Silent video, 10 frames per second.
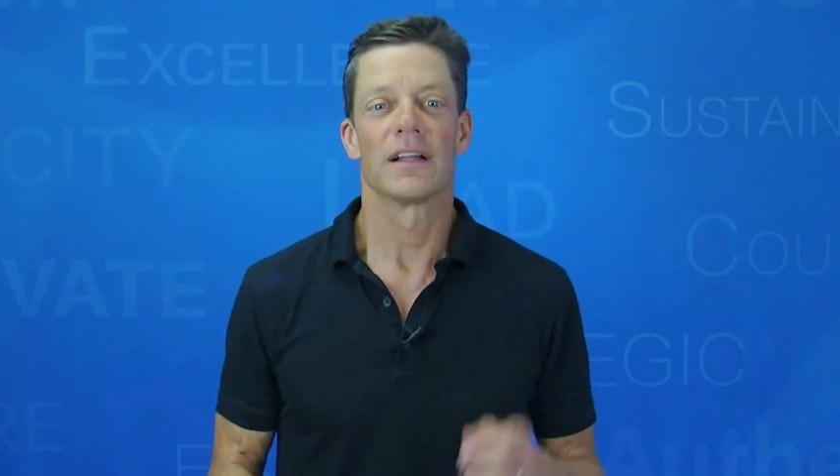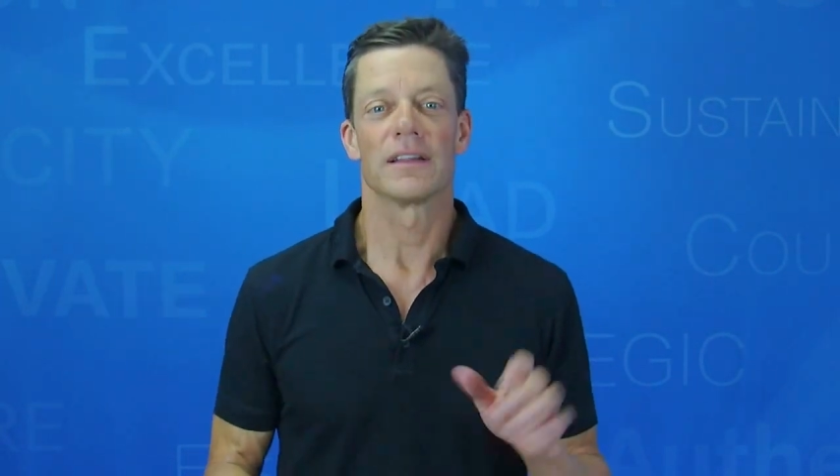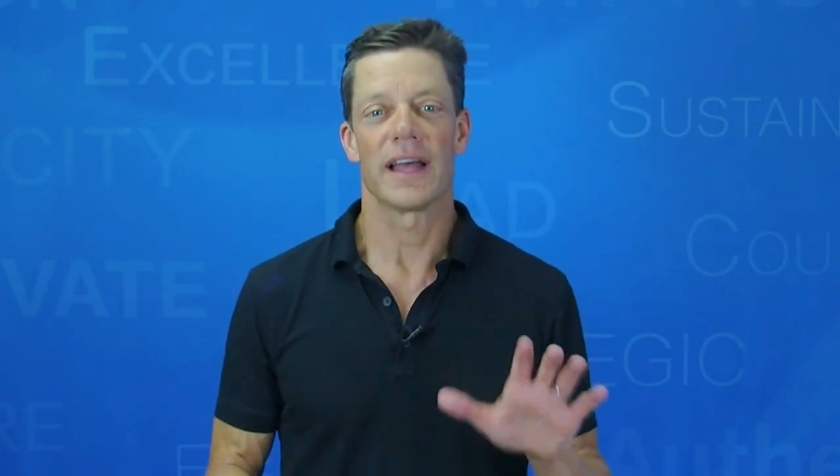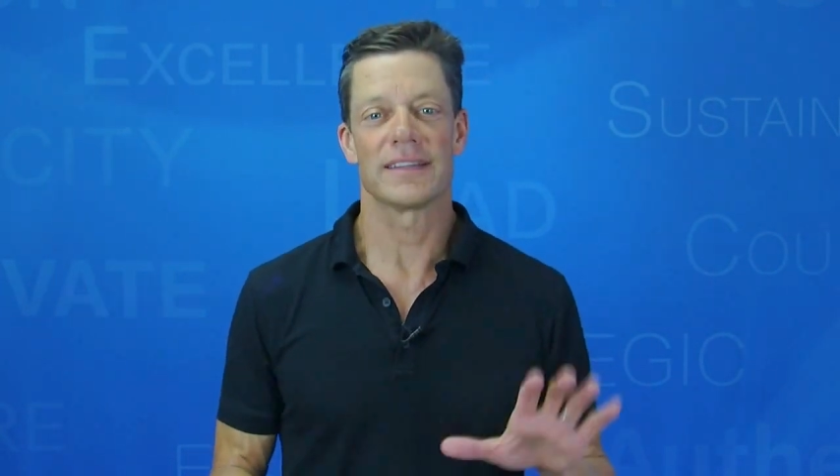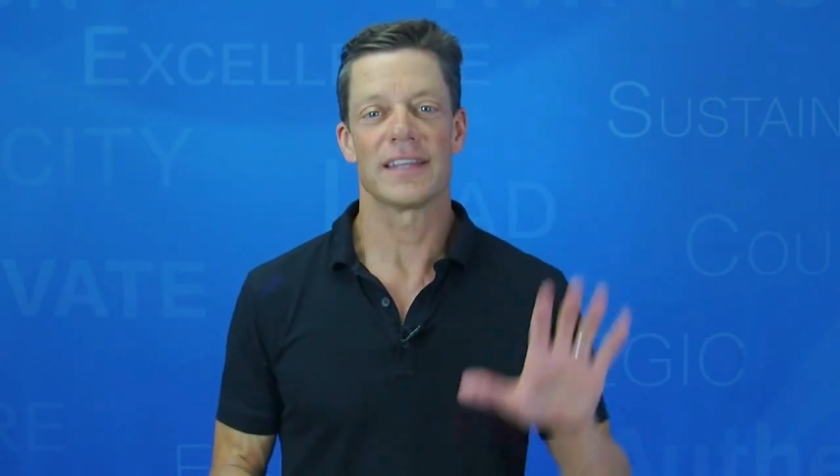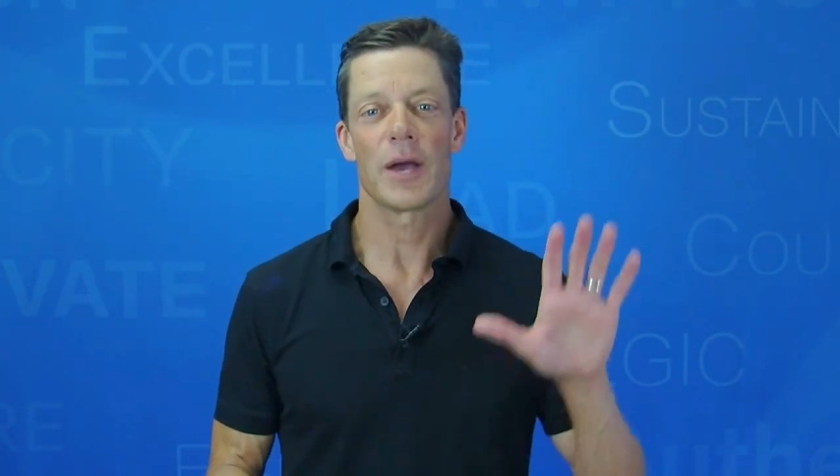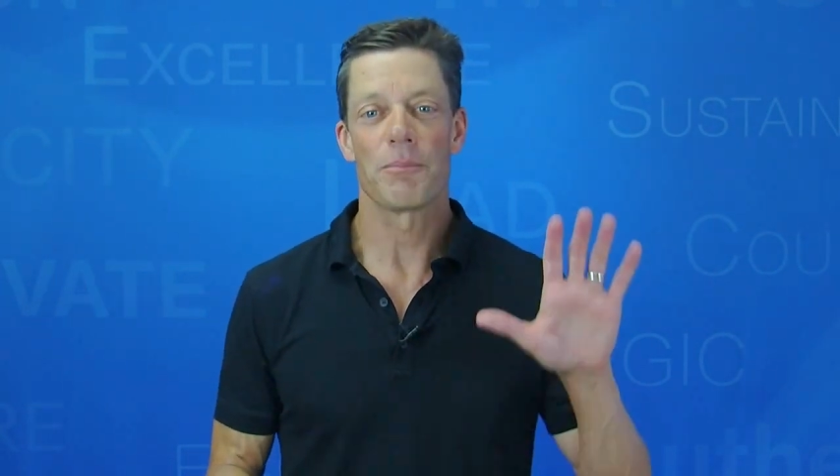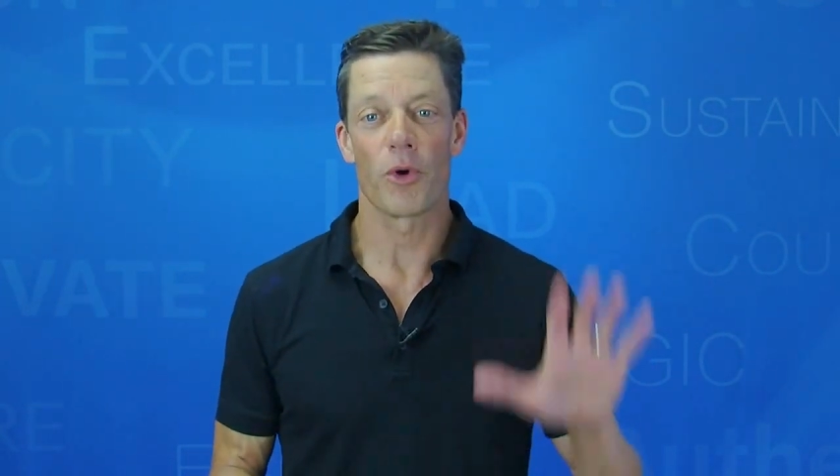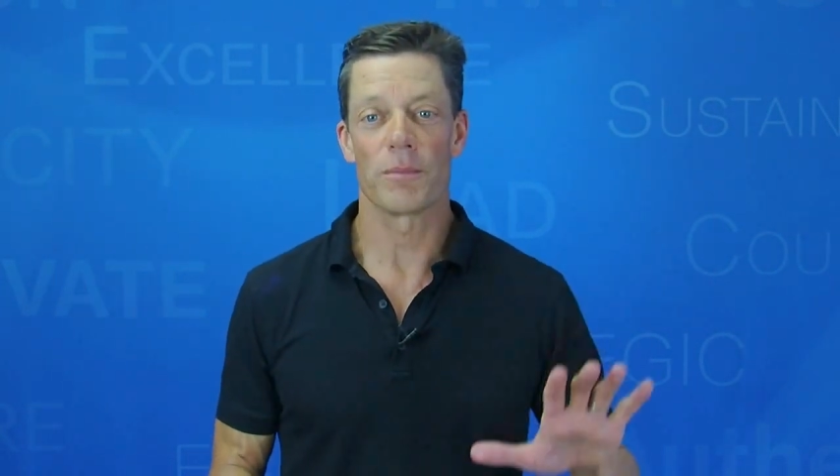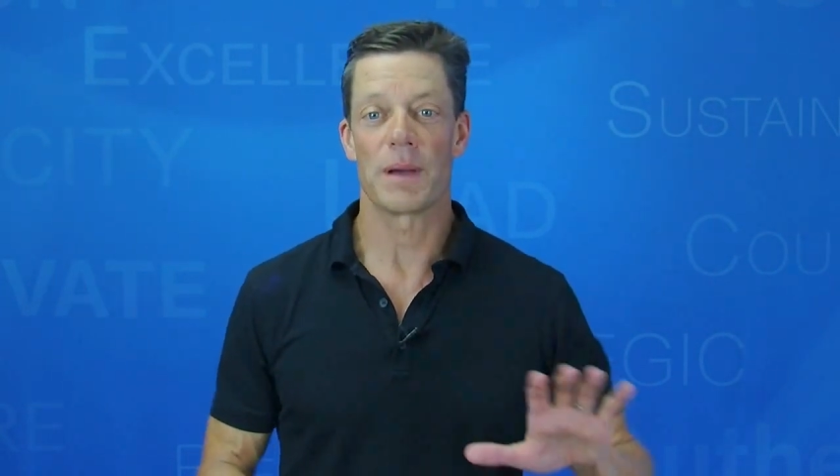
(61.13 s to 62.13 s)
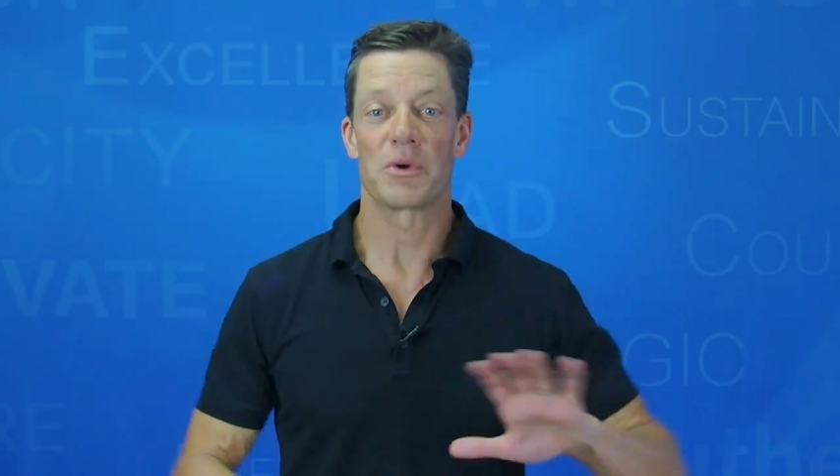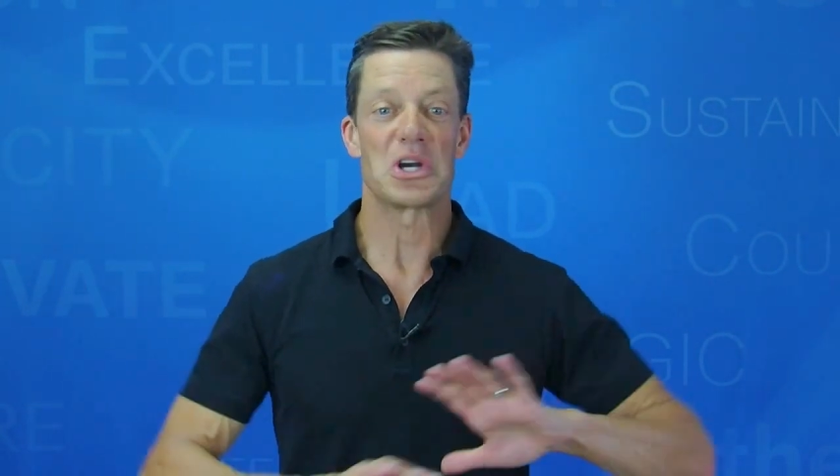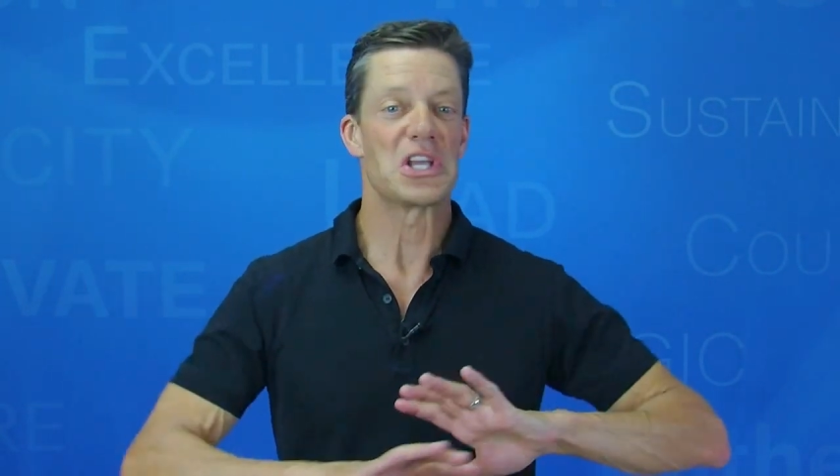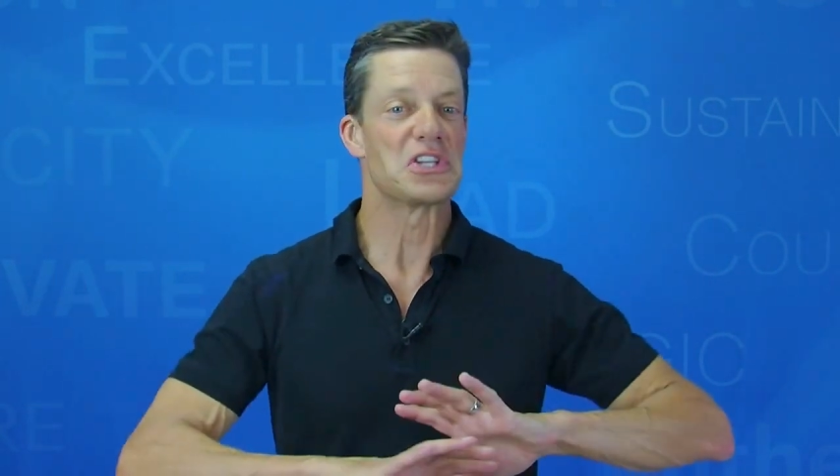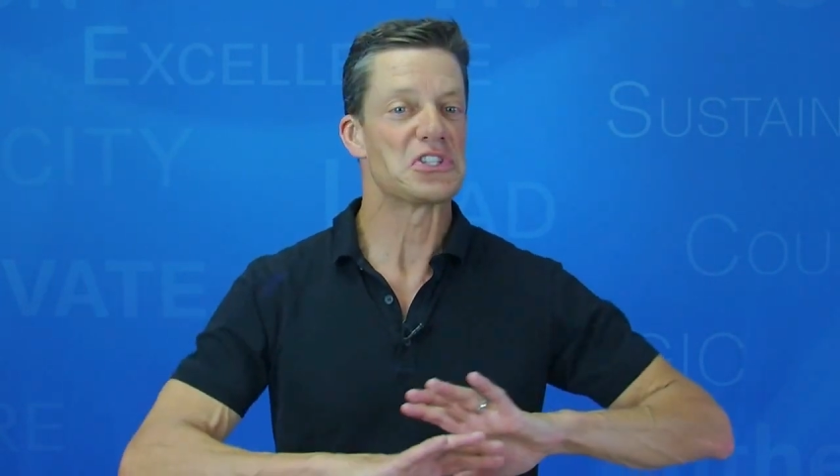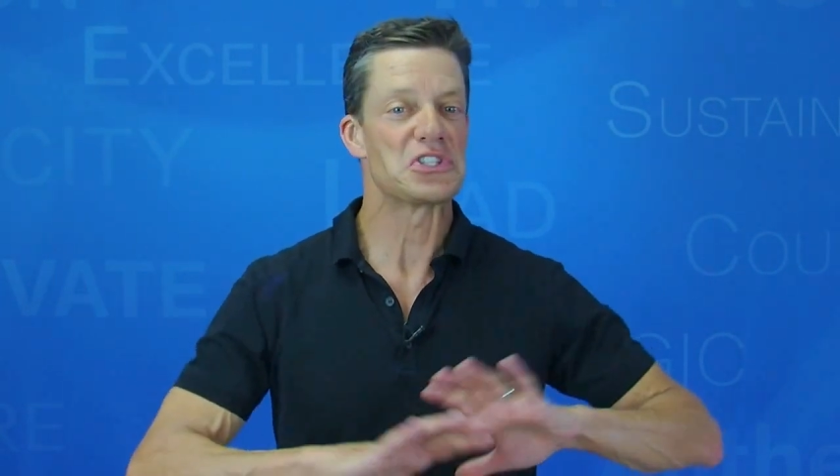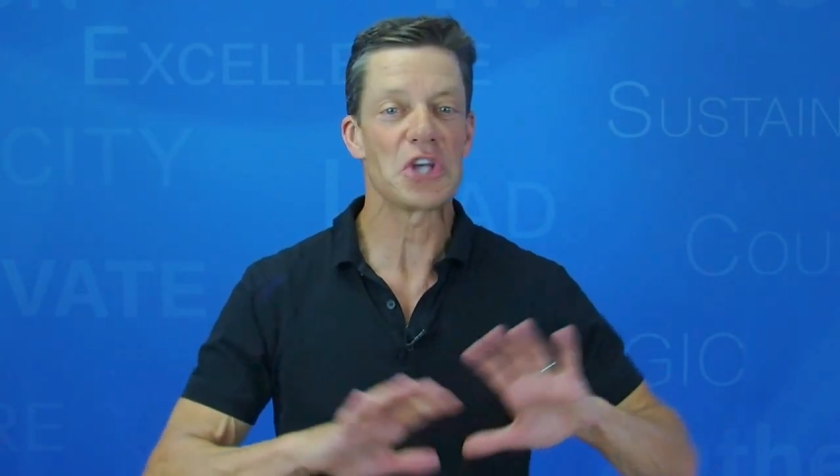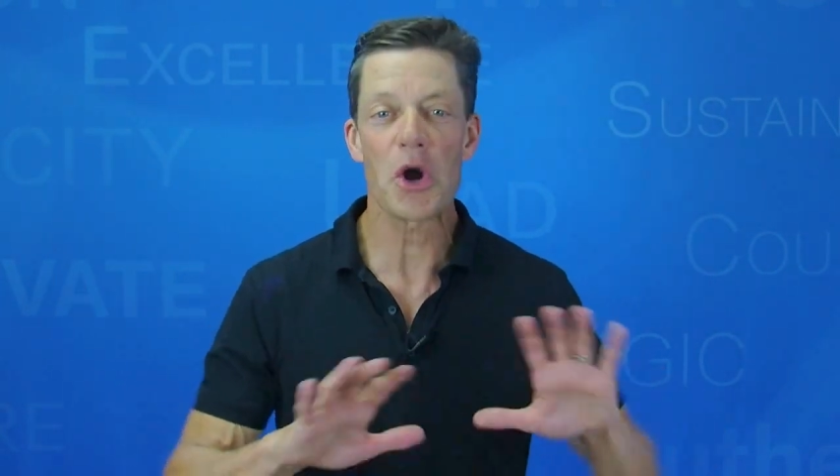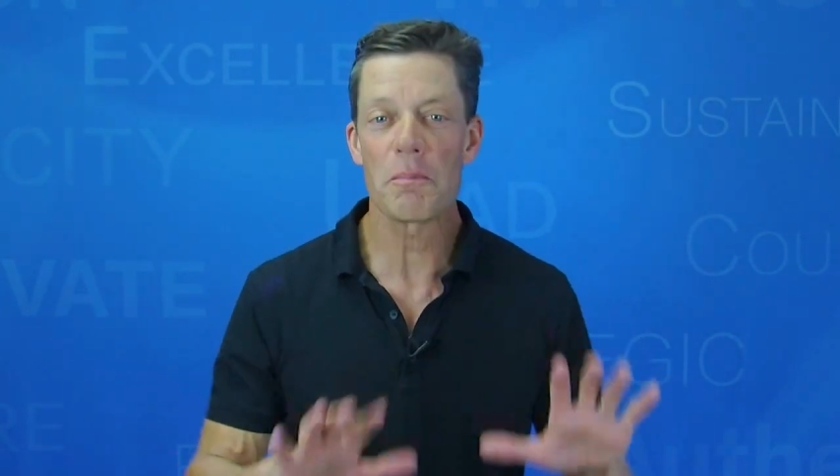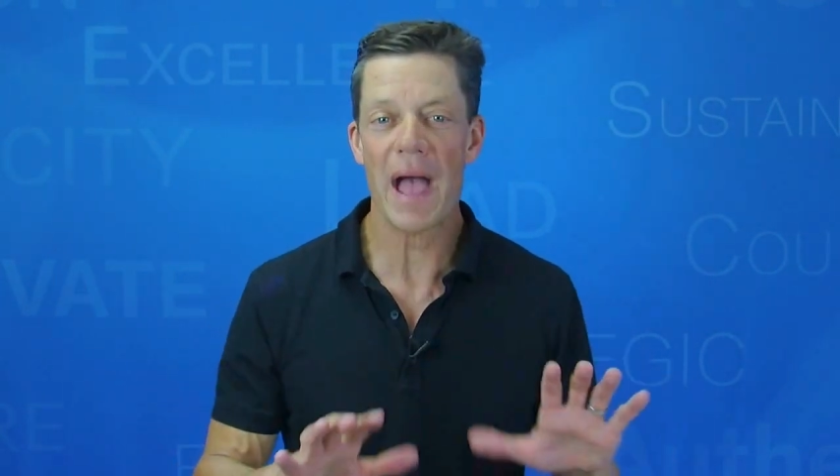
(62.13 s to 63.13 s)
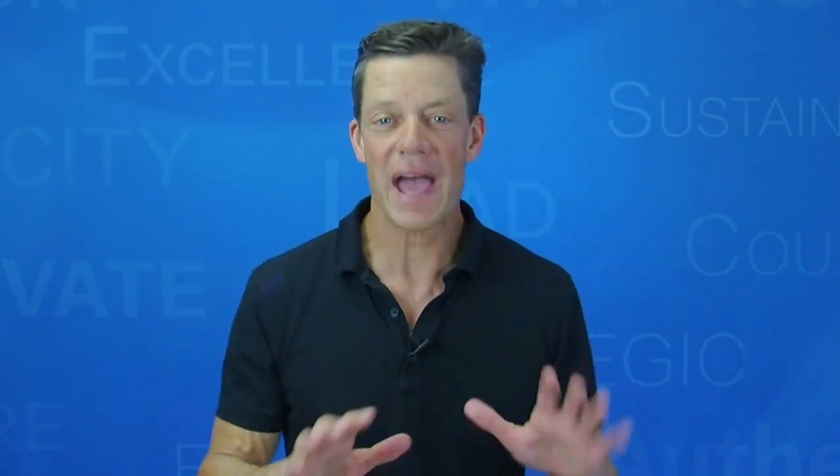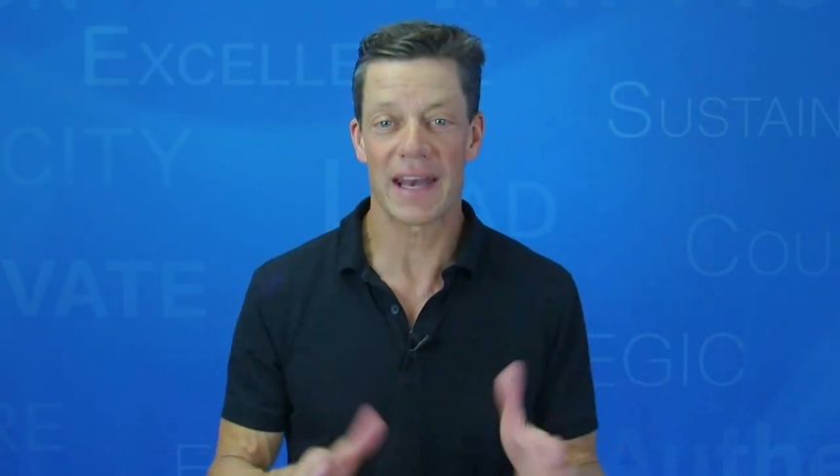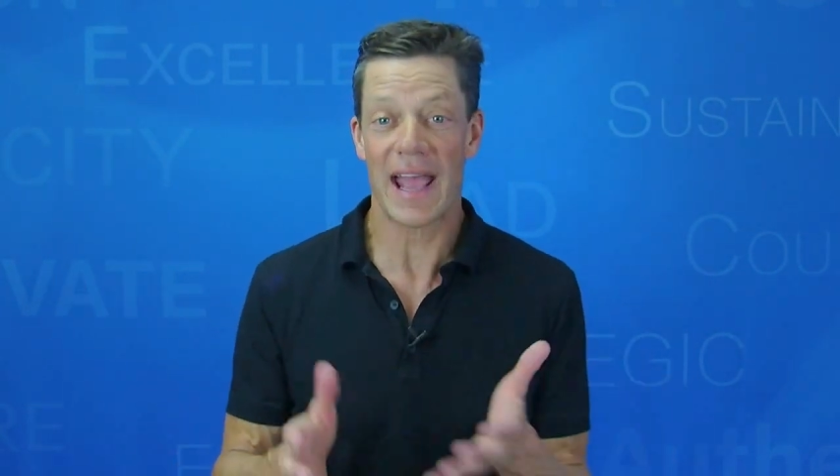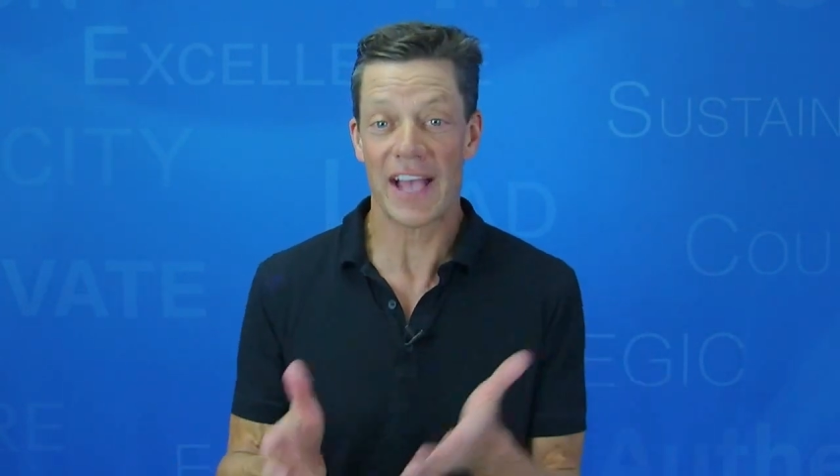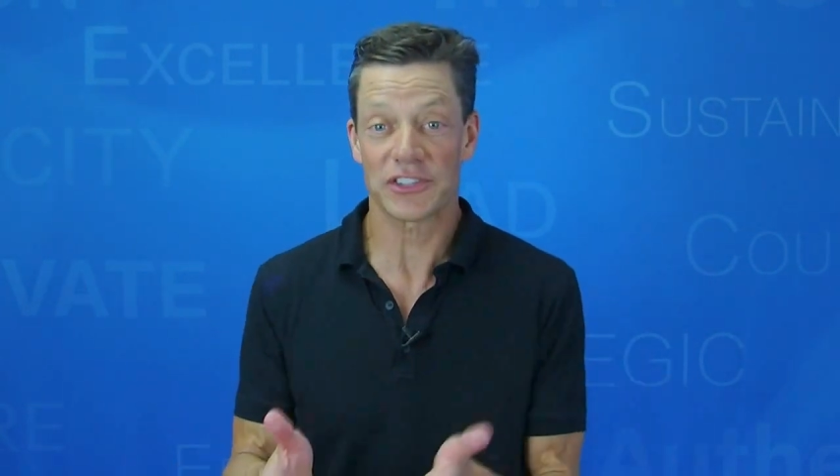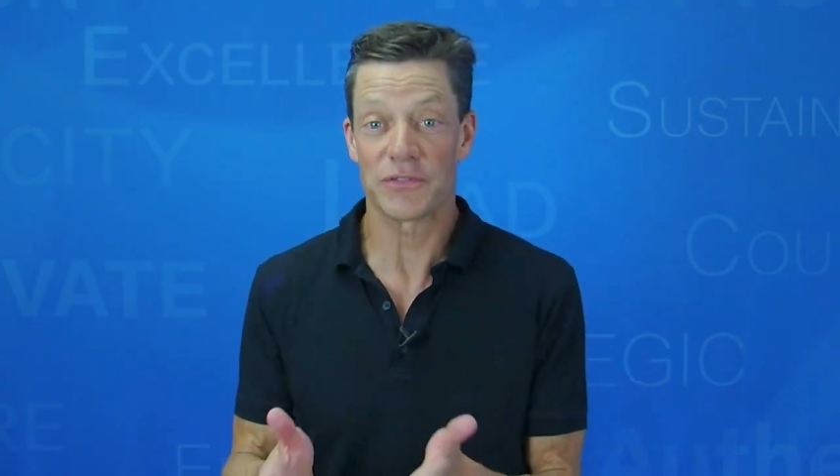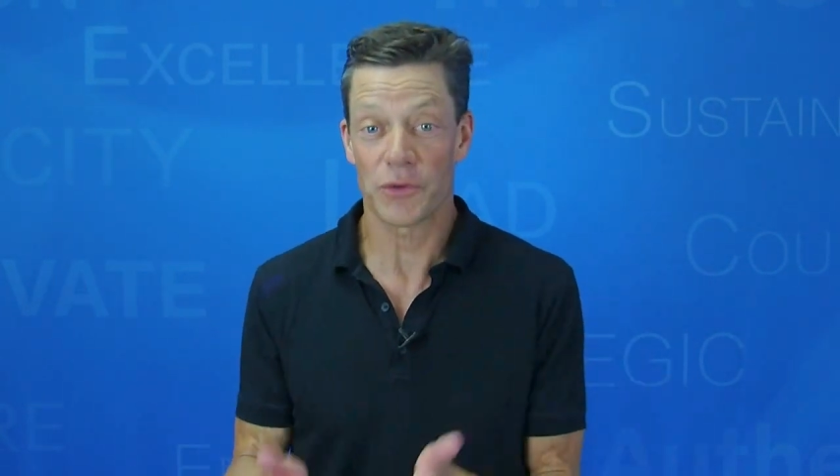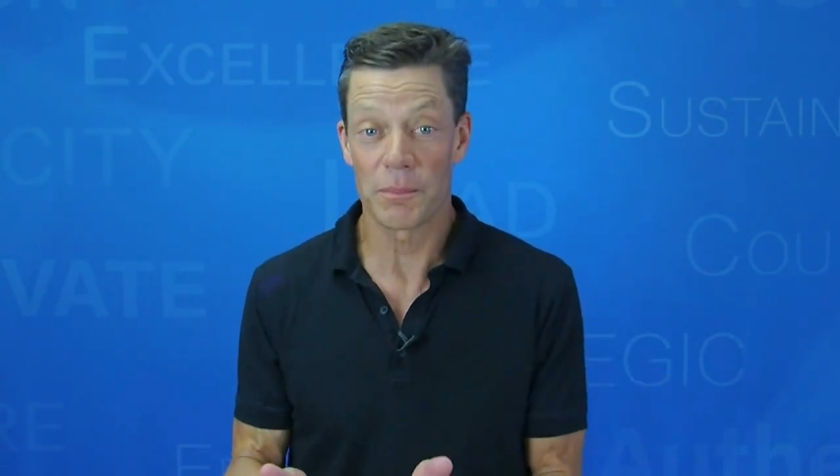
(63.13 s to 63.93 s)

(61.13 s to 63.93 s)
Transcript: Let's say a board member is so bad at asking for